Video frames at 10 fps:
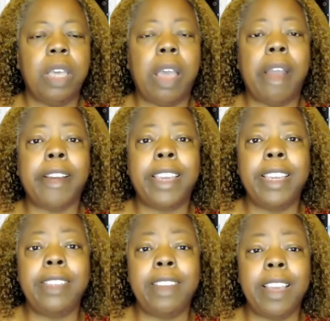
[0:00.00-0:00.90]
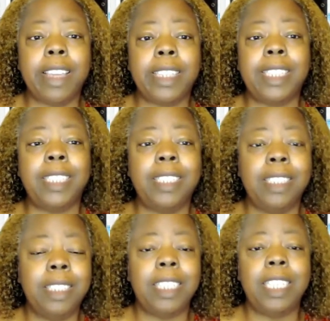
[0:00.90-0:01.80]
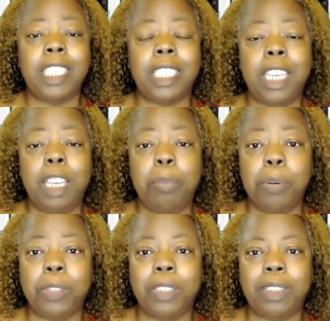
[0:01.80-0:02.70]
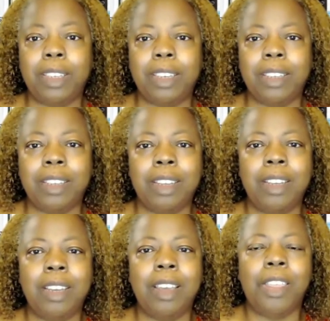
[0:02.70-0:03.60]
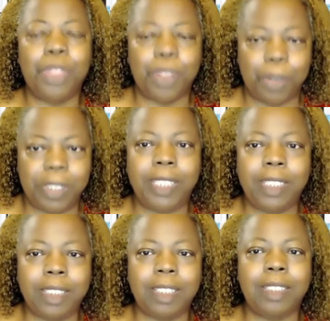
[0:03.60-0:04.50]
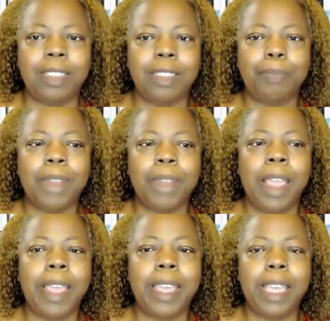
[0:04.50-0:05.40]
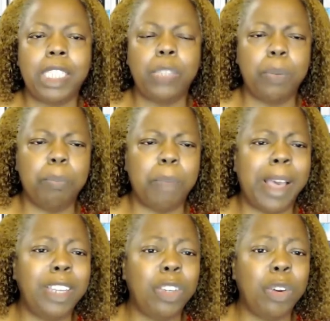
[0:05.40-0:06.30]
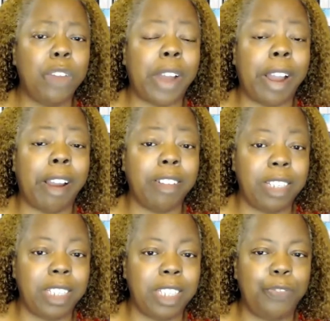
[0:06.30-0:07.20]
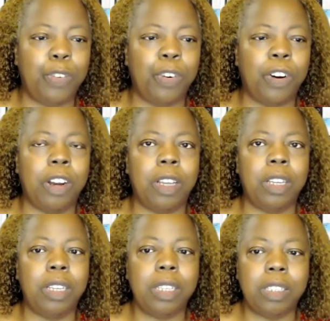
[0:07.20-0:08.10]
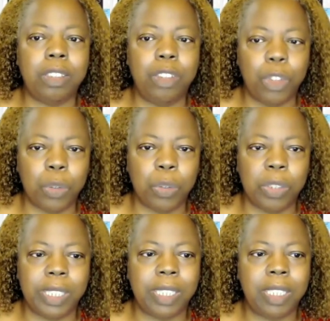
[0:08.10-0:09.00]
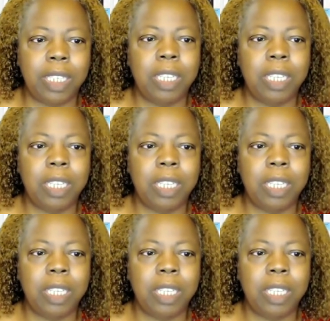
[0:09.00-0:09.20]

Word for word: Our key text is Hebrews 10 36. It's a reminder of our need for endurance.